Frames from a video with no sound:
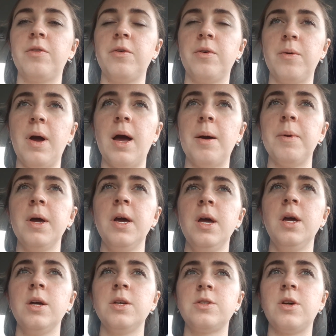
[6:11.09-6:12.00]
threw up.
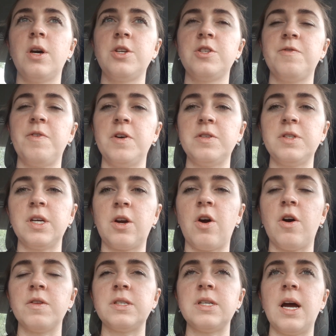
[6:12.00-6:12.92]
So I just felt sick
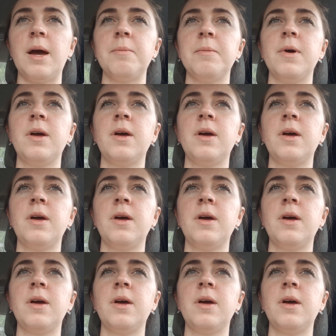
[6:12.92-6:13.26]
all the time.